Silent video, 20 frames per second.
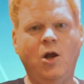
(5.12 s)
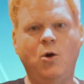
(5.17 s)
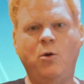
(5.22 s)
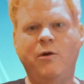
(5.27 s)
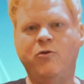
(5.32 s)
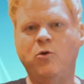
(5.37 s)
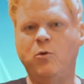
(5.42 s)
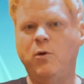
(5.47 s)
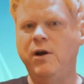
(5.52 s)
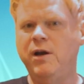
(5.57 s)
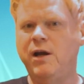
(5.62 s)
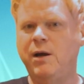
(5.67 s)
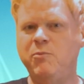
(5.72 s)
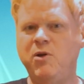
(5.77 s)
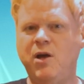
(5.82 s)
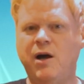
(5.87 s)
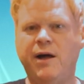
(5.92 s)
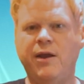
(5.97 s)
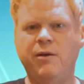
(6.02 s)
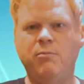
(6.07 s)
Hello everyone,
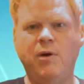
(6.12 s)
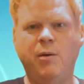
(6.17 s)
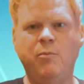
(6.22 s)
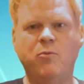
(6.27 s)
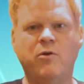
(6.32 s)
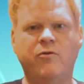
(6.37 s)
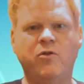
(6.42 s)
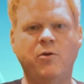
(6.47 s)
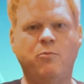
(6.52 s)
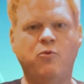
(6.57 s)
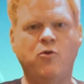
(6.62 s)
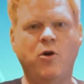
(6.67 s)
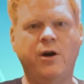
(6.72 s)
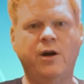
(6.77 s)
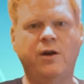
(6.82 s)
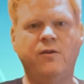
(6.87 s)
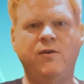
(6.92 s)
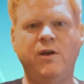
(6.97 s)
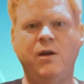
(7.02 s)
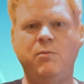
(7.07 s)
I'm Jan, member of the
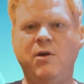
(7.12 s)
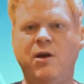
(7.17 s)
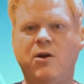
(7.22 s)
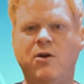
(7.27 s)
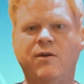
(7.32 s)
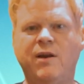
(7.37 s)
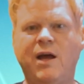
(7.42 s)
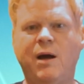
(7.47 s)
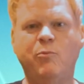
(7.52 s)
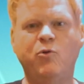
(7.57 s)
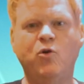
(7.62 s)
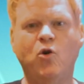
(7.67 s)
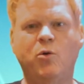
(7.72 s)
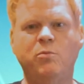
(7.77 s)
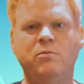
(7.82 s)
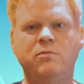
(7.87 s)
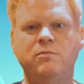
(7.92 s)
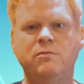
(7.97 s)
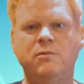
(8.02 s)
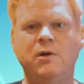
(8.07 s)
product team here at
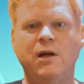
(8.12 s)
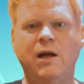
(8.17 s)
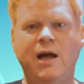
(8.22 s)
Appdome.